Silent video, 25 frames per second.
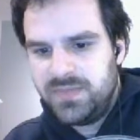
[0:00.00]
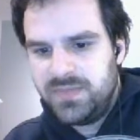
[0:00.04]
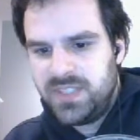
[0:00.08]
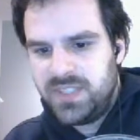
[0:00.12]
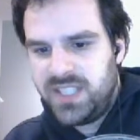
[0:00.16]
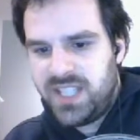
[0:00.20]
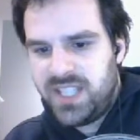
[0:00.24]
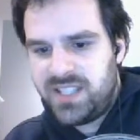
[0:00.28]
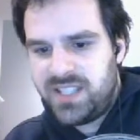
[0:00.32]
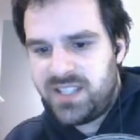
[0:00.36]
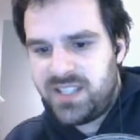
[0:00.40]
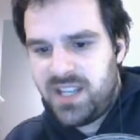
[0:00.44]

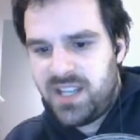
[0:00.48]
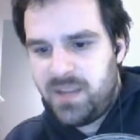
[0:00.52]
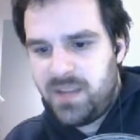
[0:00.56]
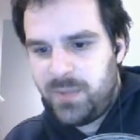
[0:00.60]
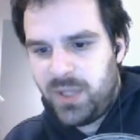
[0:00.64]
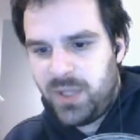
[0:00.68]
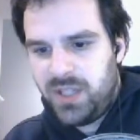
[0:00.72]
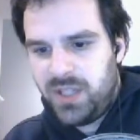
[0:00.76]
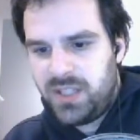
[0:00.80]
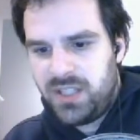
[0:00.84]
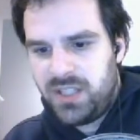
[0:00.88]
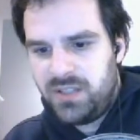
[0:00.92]
The
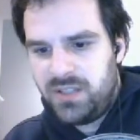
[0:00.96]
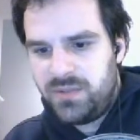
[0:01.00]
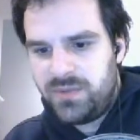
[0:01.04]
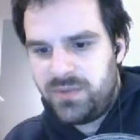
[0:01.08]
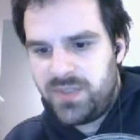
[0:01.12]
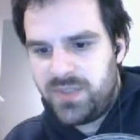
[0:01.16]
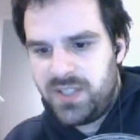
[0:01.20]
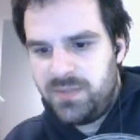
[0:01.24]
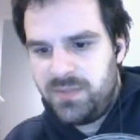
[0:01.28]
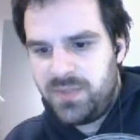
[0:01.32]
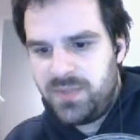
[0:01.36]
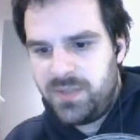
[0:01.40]
desktop
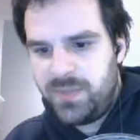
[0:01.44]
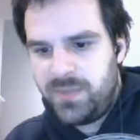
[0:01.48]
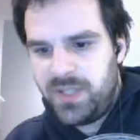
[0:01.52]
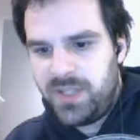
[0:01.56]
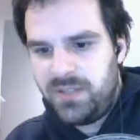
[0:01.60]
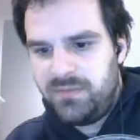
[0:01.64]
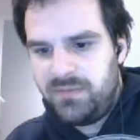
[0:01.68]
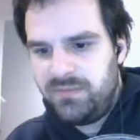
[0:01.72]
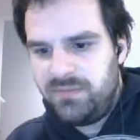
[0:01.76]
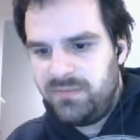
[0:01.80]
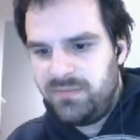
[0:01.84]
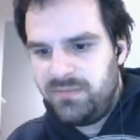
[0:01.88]
audio seems to
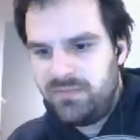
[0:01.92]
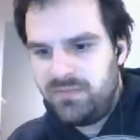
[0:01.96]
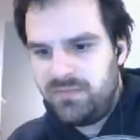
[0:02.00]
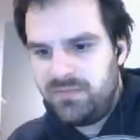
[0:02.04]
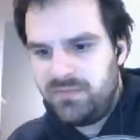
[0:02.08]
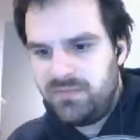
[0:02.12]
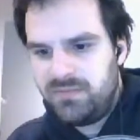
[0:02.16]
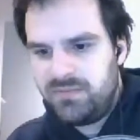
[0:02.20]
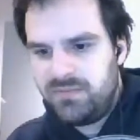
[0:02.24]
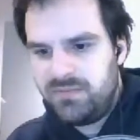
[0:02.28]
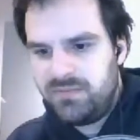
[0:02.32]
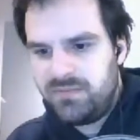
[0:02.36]
be
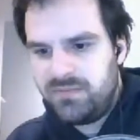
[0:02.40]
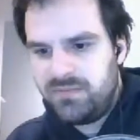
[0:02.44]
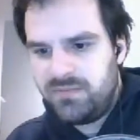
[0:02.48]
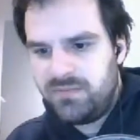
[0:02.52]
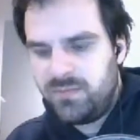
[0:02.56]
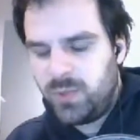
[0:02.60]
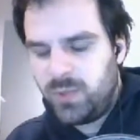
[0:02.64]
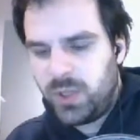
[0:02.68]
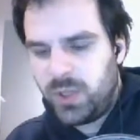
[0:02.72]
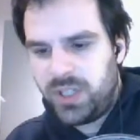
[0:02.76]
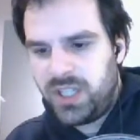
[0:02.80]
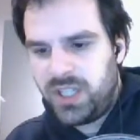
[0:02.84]

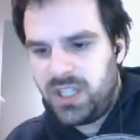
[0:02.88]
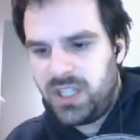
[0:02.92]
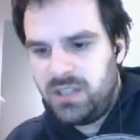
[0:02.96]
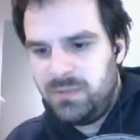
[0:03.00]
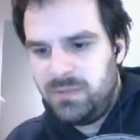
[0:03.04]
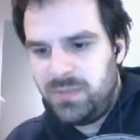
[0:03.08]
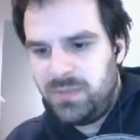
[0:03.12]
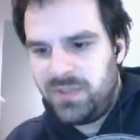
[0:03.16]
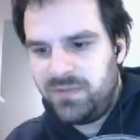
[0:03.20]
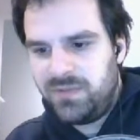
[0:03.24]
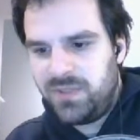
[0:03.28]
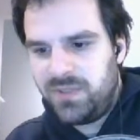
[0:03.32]

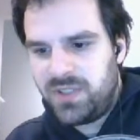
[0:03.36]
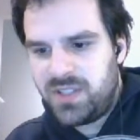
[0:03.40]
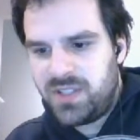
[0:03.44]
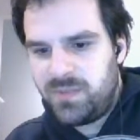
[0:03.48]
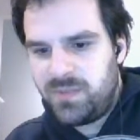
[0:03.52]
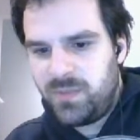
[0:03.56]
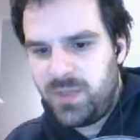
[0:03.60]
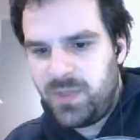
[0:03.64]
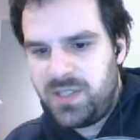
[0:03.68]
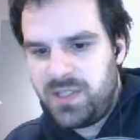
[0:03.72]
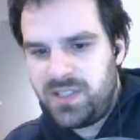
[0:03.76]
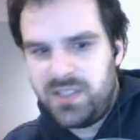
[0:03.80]
working, but for
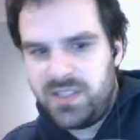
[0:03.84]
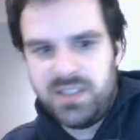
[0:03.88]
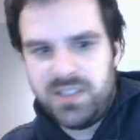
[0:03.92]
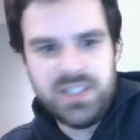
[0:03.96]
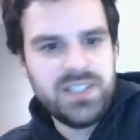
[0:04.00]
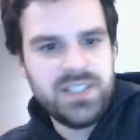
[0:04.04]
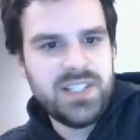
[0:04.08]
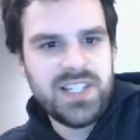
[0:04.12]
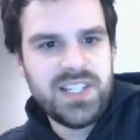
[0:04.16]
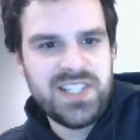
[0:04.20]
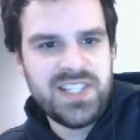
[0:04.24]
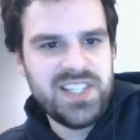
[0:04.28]
some
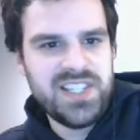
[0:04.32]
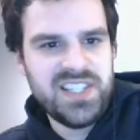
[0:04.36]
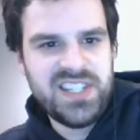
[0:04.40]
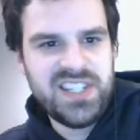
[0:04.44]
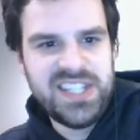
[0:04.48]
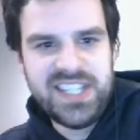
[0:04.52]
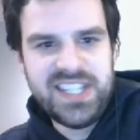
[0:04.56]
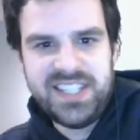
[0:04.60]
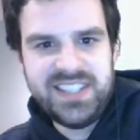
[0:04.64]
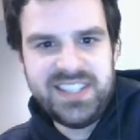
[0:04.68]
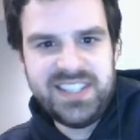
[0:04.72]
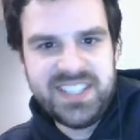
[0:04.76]
reason it
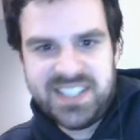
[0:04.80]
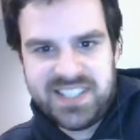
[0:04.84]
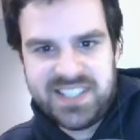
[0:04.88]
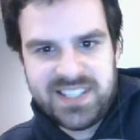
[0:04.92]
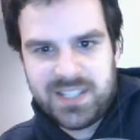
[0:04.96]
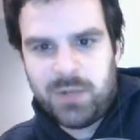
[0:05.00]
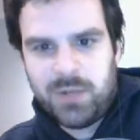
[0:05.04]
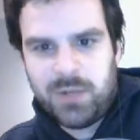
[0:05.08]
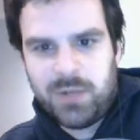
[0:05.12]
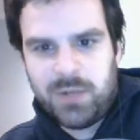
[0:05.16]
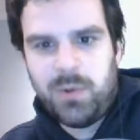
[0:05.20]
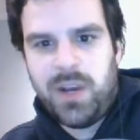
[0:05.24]
doesn't think
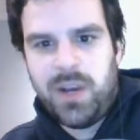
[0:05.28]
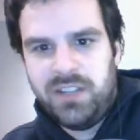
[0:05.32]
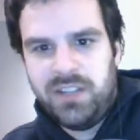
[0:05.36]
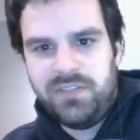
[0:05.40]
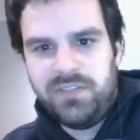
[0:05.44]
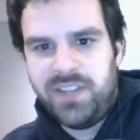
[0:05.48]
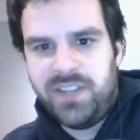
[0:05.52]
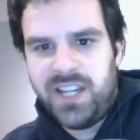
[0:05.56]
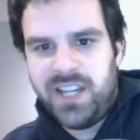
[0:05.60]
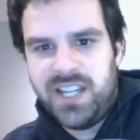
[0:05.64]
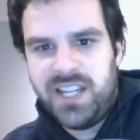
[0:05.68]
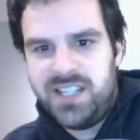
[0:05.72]
this
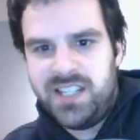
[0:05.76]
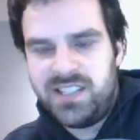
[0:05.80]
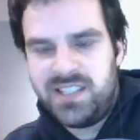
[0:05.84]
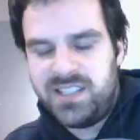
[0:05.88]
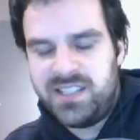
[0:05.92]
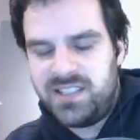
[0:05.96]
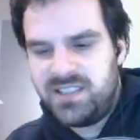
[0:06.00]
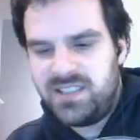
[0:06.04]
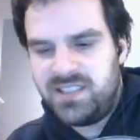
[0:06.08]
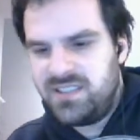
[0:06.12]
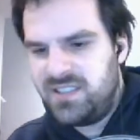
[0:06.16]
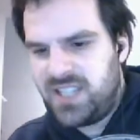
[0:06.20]
qualifies
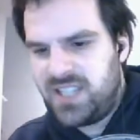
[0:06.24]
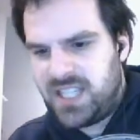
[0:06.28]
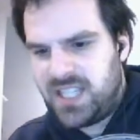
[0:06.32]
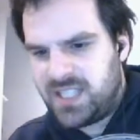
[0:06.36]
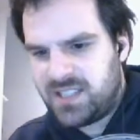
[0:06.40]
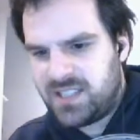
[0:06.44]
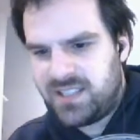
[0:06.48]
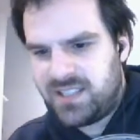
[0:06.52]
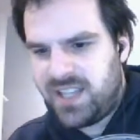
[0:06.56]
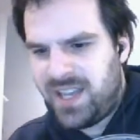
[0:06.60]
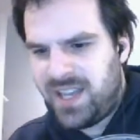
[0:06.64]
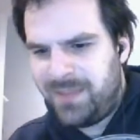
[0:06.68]
as
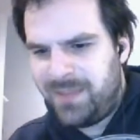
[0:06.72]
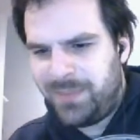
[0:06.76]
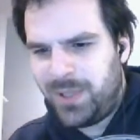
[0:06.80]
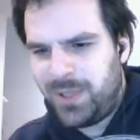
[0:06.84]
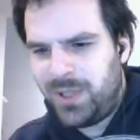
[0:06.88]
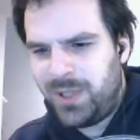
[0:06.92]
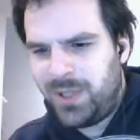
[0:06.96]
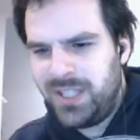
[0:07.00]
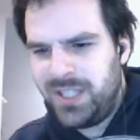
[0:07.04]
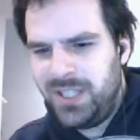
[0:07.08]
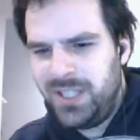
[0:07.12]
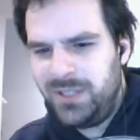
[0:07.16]
desktop
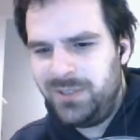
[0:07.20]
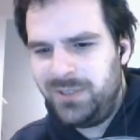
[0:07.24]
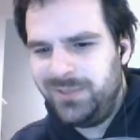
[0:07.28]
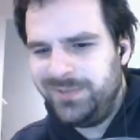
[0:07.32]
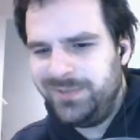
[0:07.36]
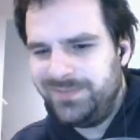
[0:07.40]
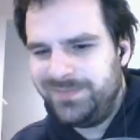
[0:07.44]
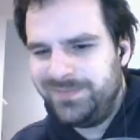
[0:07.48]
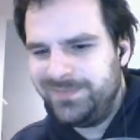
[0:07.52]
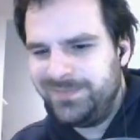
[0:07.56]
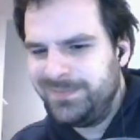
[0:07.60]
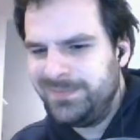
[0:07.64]

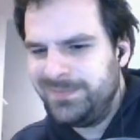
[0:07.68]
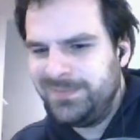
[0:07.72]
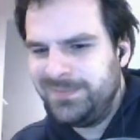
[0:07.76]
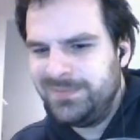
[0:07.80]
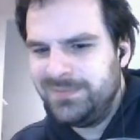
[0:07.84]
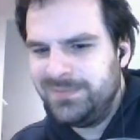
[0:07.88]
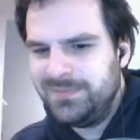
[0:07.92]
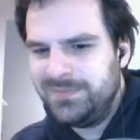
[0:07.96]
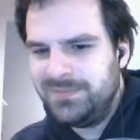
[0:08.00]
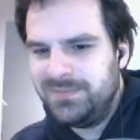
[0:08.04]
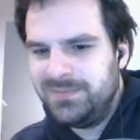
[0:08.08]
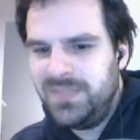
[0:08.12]
audio,
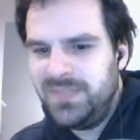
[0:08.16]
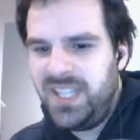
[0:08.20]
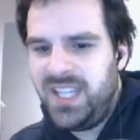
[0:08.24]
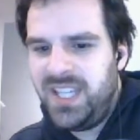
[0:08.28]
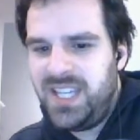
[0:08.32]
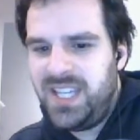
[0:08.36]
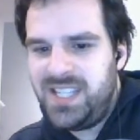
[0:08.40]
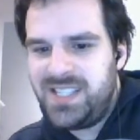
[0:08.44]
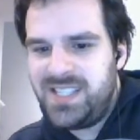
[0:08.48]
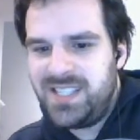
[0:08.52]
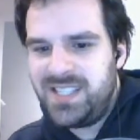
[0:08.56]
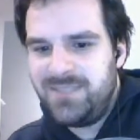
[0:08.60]

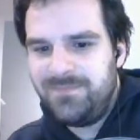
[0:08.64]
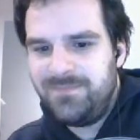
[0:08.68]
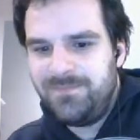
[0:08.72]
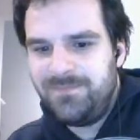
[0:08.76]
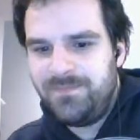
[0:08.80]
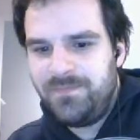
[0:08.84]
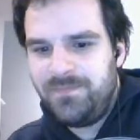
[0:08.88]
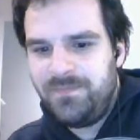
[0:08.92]
I guess.